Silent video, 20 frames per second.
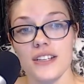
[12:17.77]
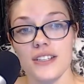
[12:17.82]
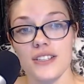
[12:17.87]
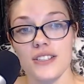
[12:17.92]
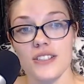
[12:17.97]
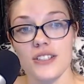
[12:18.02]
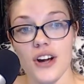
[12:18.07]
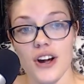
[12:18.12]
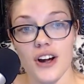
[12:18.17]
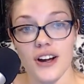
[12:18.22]

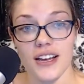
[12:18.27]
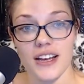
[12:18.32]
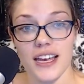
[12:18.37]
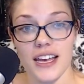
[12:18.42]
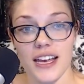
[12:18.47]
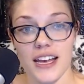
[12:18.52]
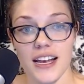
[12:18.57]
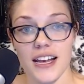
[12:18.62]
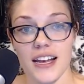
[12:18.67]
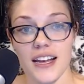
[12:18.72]

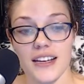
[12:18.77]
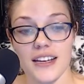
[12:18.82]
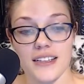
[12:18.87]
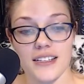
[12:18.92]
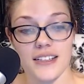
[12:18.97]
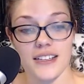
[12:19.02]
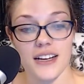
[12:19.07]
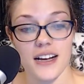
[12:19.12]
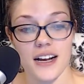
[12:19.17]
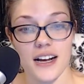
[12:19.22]
talking
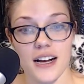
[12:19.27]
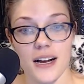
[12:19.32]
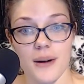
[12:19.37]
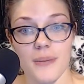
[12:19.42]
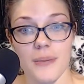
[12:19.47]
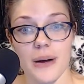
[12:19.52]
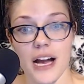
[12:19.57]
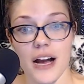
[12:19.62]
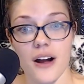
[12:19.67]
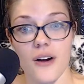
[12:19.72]

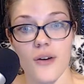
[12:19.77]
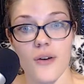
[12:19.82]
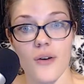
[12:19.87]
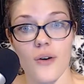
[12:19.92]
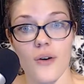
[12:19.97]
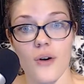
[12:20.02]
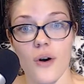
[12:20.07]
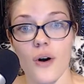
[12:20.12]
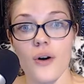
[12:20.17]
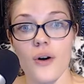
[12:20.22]
about
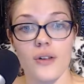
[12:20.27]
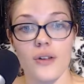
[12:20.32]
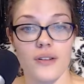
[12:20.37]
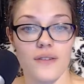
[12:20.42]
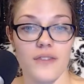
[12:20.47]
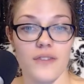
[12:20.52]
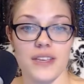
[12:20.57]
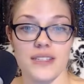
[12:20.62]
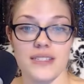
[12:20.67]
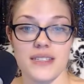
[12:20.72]
all
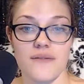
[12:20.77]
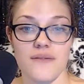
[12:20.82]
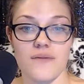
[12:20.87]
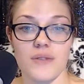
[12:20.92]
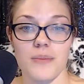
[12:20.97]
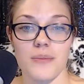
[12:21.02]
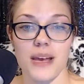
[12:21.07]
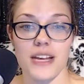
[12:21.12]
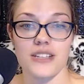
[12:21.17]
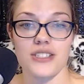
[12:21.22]
of this
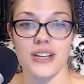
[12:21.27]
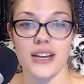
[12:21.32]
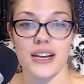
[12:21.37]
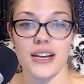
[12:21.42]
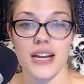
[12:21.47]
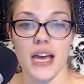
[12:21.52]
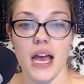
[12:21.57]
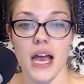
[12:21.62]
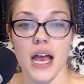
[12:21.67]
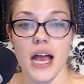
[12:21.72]
information.
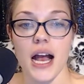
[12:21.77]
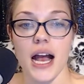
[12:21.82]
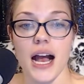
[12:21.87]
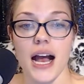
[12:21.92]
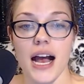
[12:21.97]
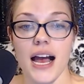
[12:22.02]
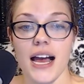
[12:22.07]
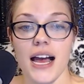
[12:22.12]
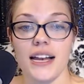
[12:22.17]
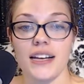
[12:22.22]

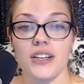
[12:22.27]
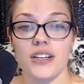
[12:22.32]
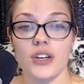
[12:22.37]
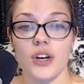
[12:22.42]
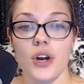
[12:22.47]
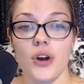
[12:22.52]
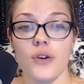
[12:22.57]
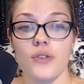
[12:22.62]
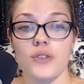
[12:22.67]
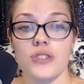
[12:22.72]
And
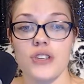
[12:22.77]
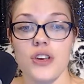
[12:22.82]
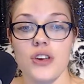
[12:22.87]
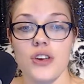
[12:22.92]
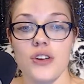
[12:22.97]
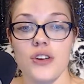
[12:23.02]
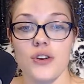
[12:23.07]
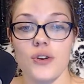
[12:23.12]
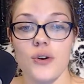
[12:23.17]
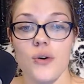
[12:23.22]
go
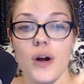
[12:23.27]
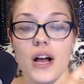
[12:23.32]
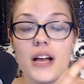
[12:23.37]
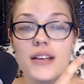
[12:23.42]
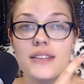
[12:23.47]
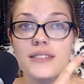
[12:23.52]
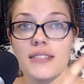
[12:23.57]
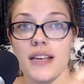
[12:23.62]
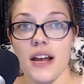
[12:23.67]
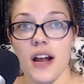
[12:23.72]
to
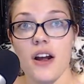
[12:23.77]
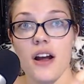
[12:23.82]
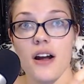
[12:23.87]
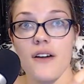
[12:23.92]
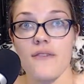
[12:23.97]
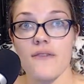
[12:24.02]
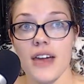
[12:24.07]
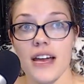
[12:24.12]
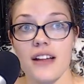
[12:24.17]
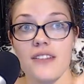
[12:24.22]

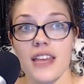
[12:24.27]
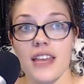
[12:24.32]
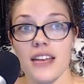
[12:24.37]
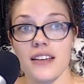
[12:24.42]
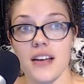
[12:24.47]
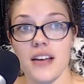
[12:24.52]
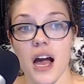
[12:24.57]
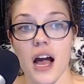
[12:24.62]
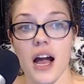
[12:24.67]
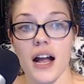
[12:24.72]

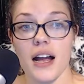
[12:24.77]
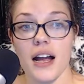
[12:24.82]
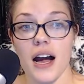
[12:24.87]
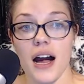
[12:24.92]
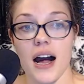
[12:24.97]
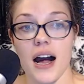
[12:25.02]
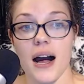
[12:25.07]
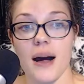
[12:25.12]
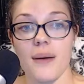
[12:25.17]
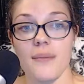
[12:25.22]

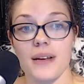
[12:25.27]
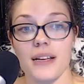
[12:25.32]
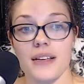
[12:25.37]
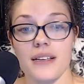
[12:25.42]
sarahfegley.com/